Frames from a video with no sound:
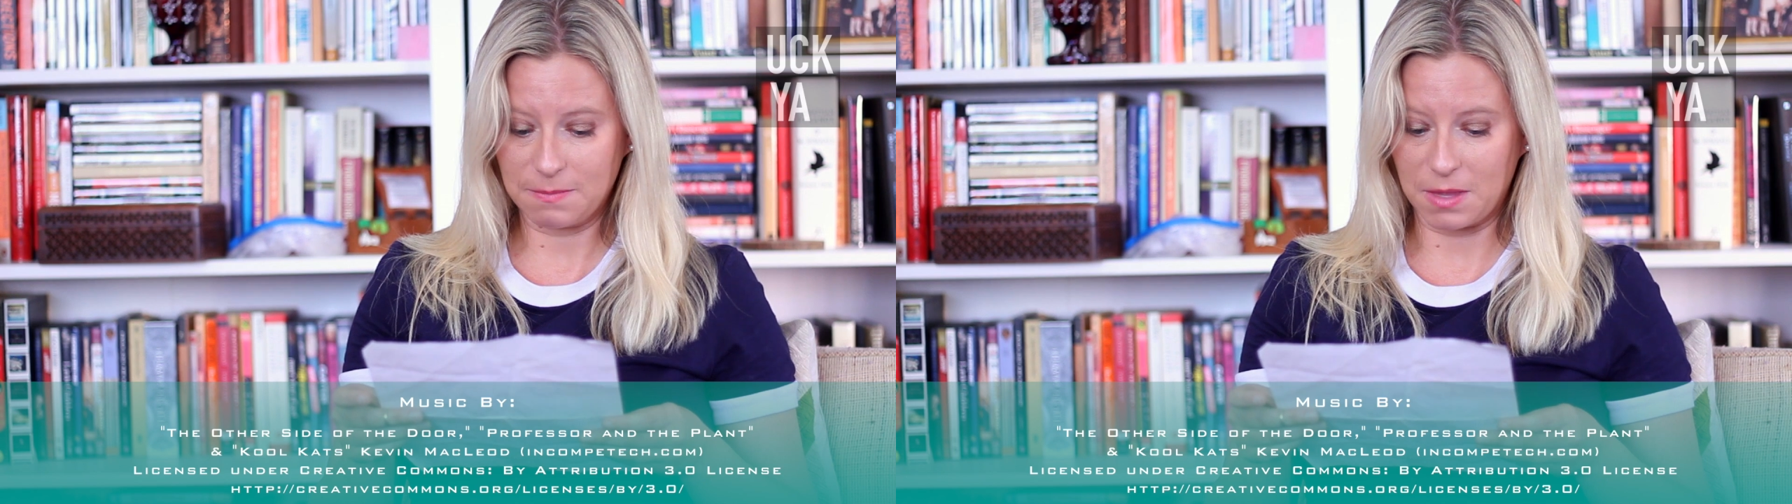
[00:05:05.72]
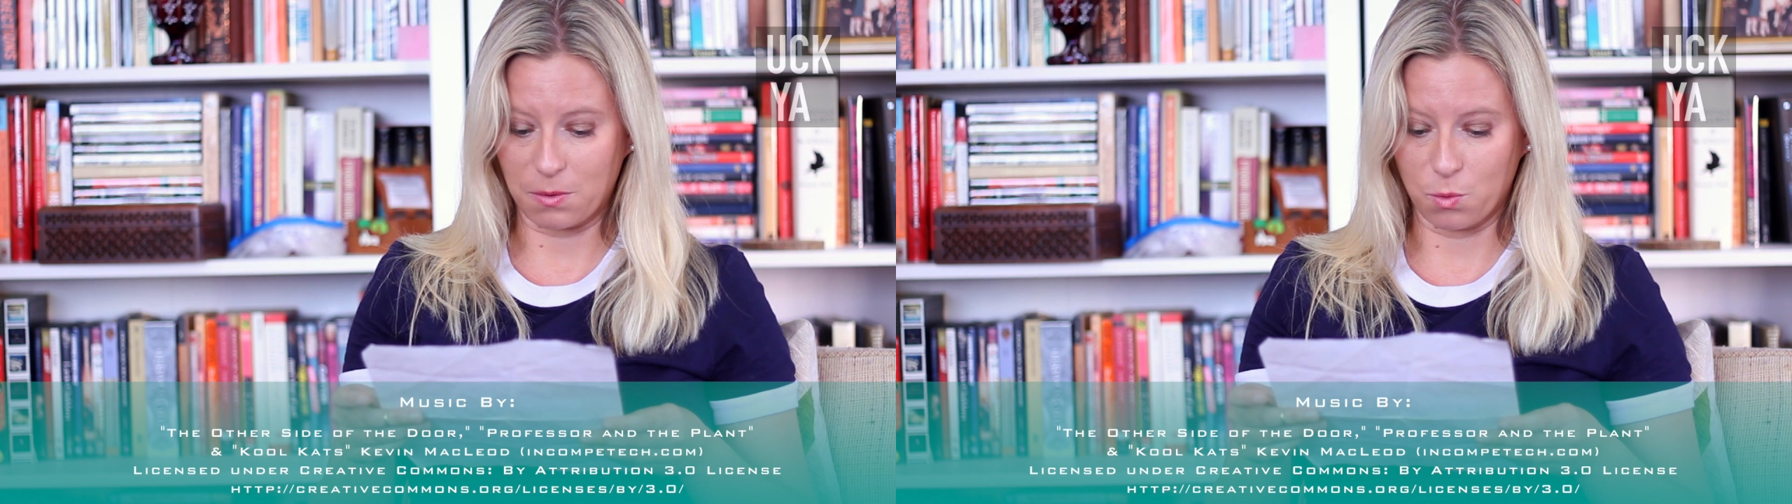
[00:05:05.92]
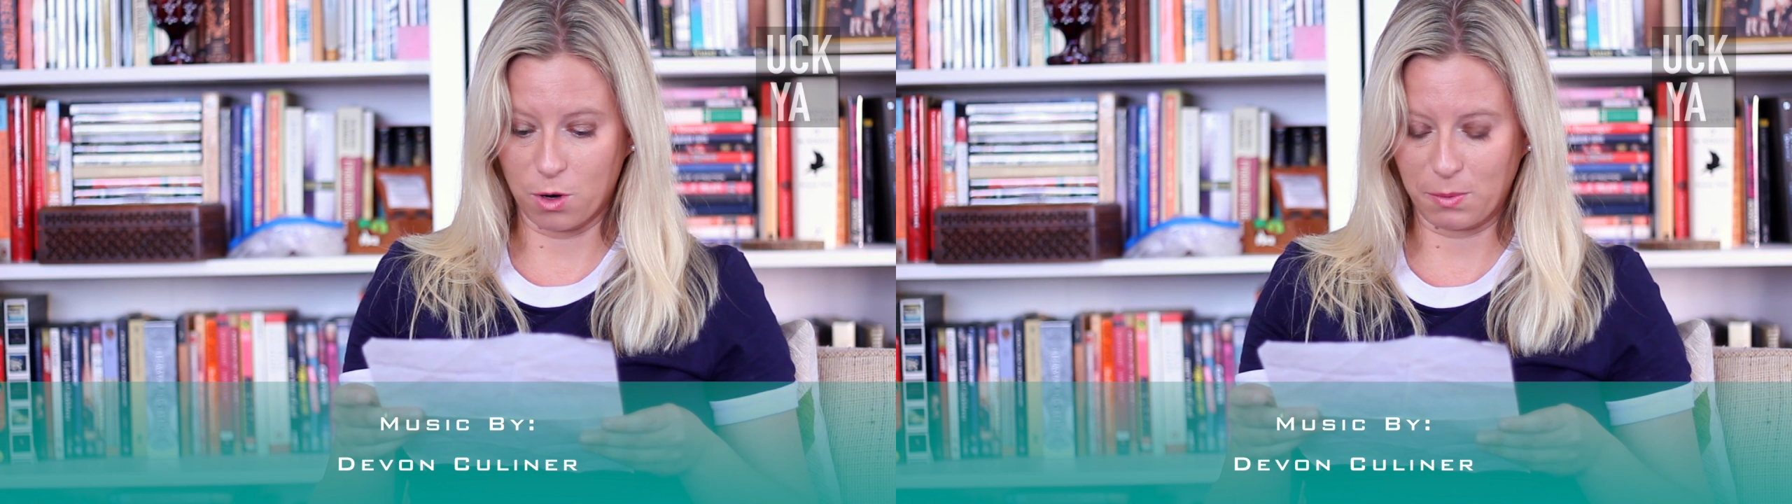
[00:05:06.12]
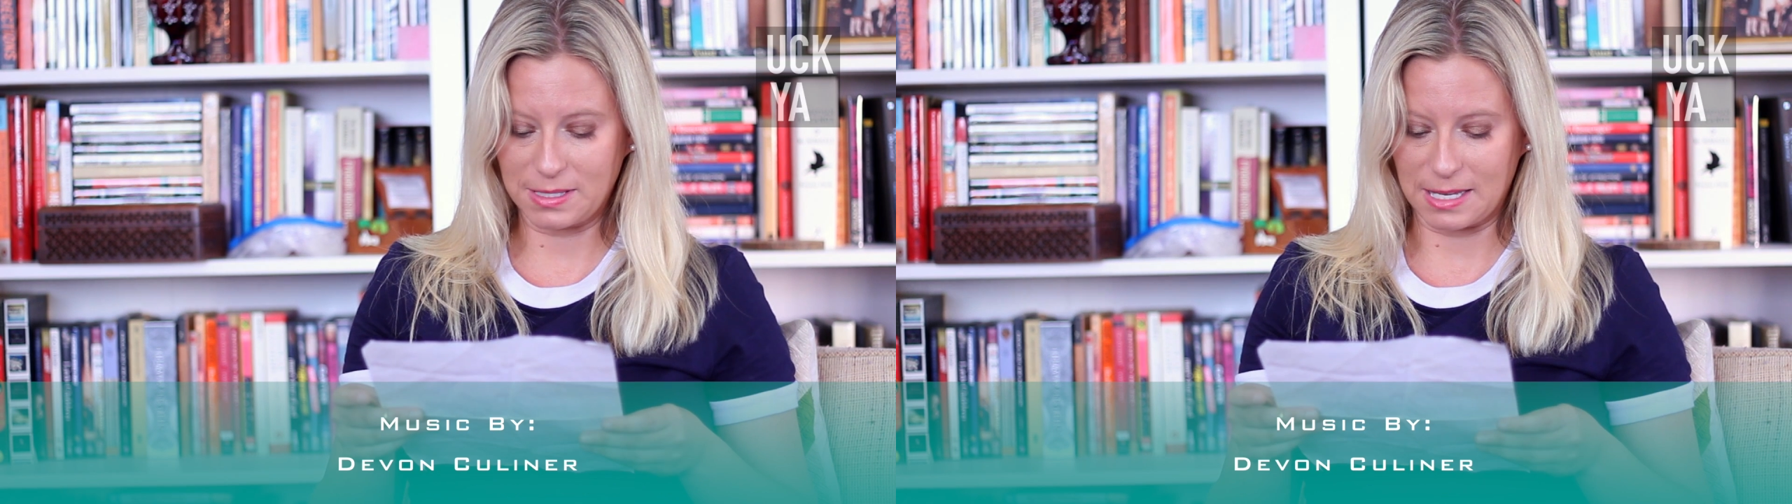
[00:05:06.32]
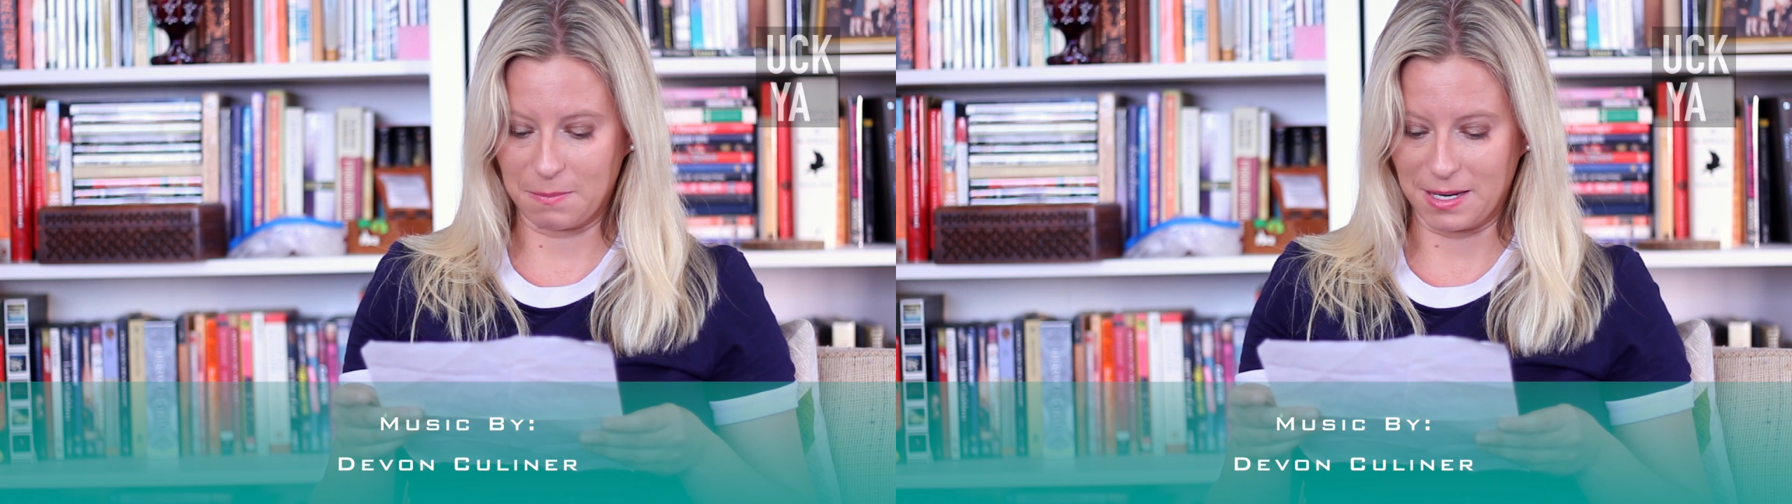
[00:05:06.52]
them that war
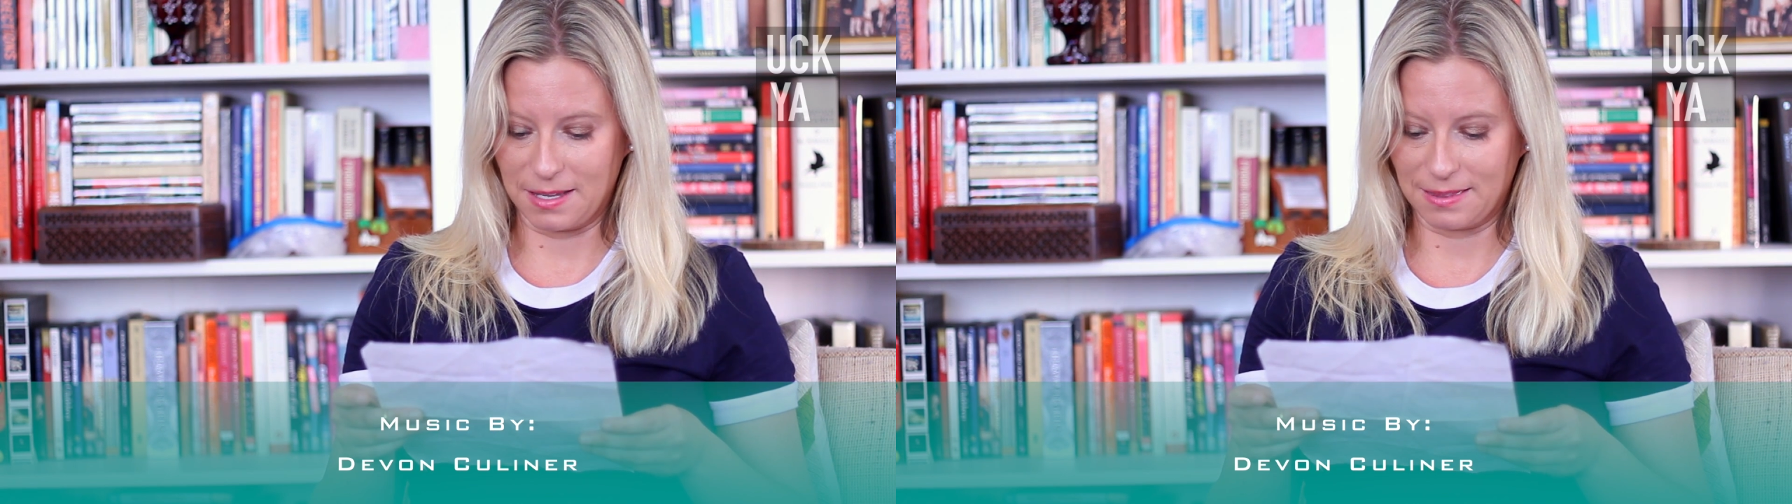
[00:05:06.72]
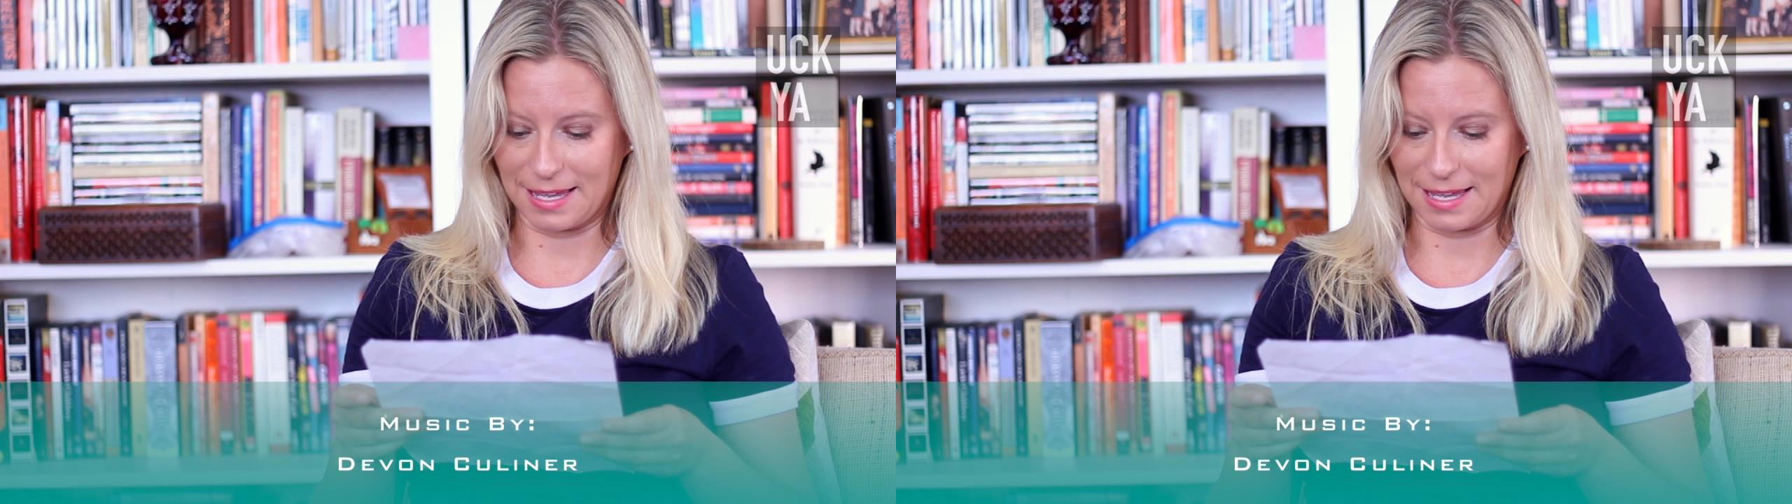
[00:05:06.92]
was imminent,